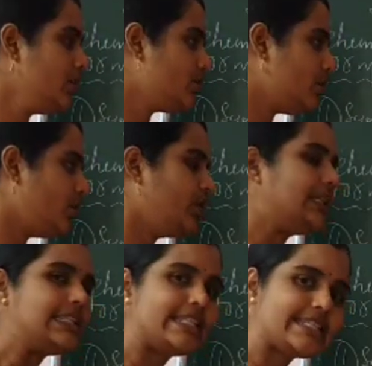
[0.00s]

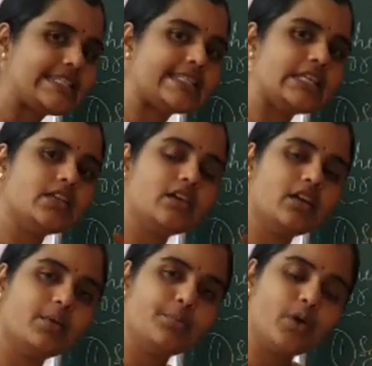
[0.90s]
So this
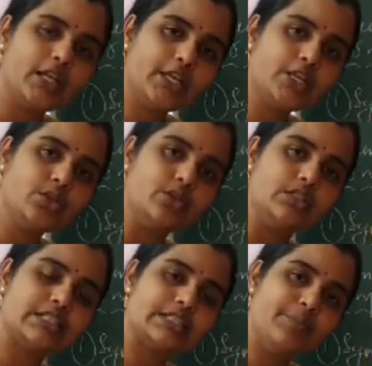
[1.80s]

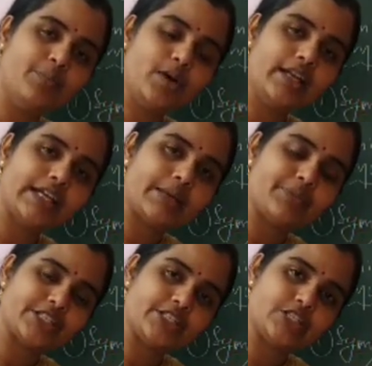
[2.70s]
molecule, symbolic
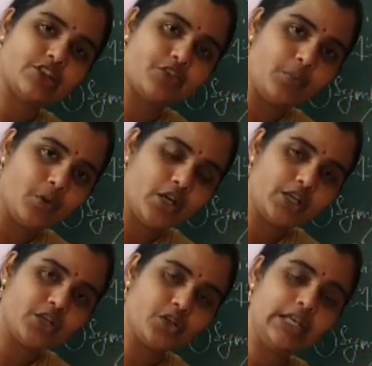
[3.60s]
representation of a
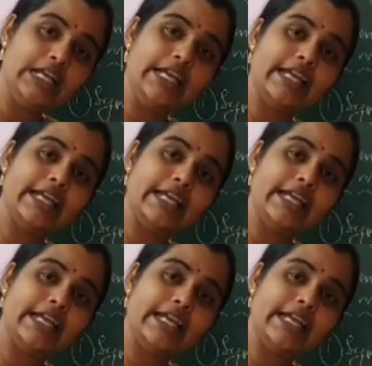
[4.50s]
molecule